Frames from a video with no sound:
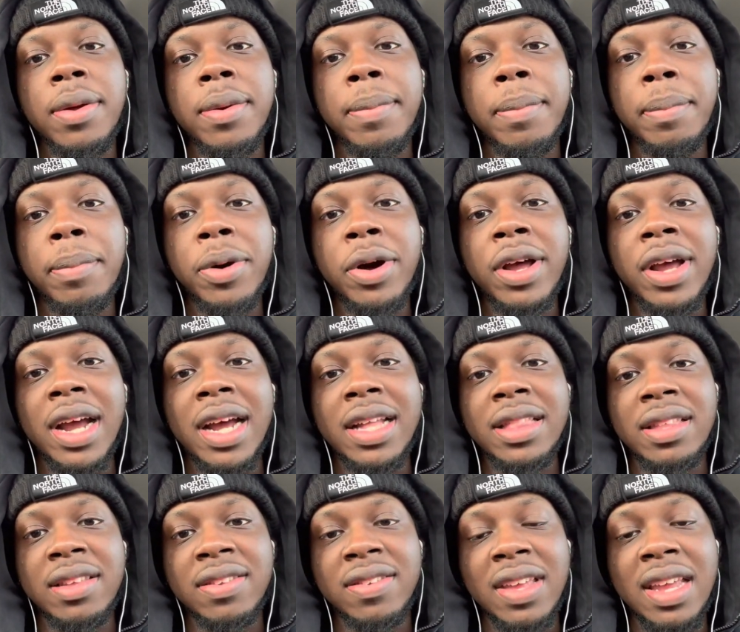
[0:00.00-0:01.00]
But at
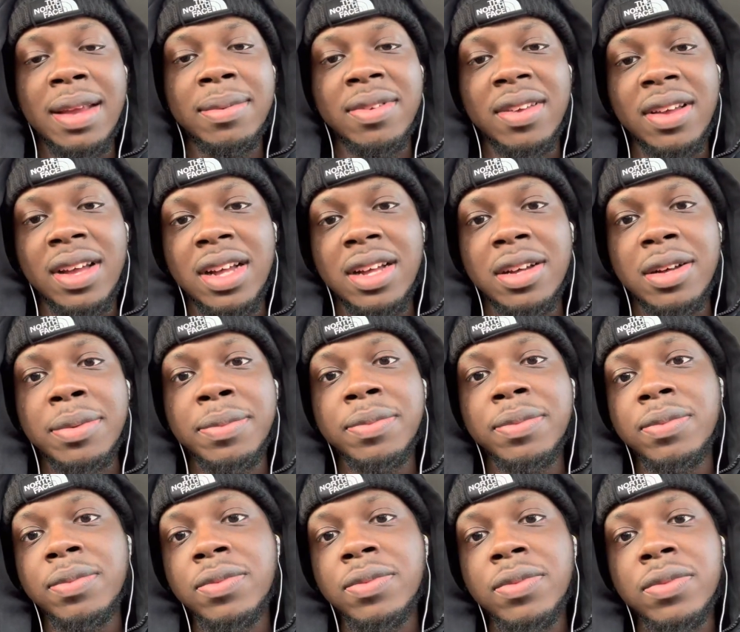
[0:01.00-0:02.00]
the same time,
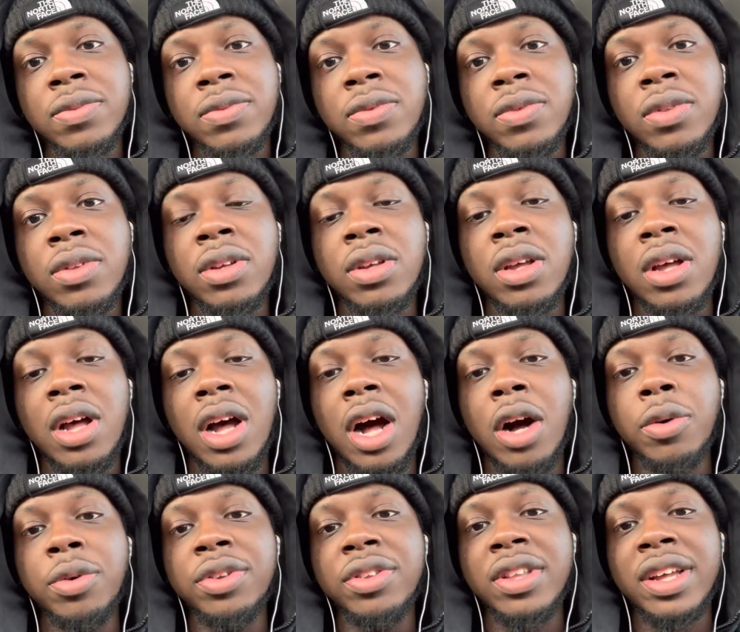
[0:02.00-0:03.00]
I
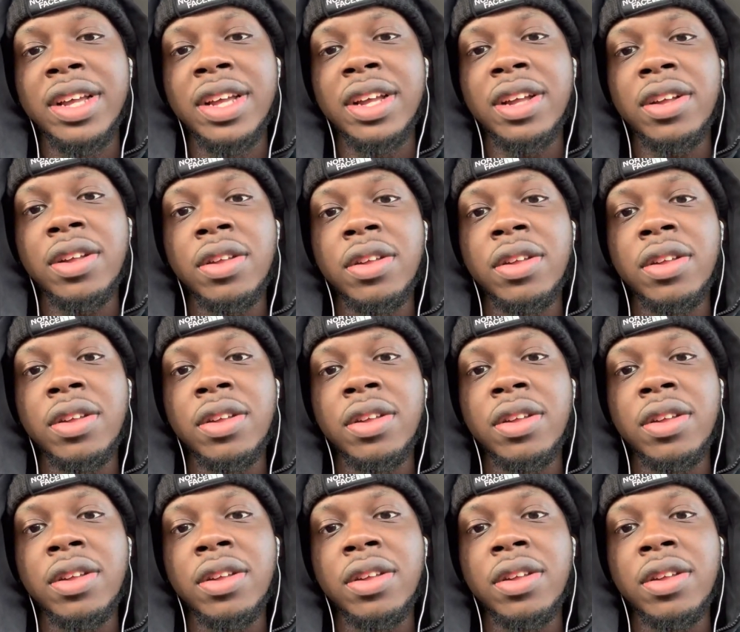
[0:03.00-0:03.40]
was like,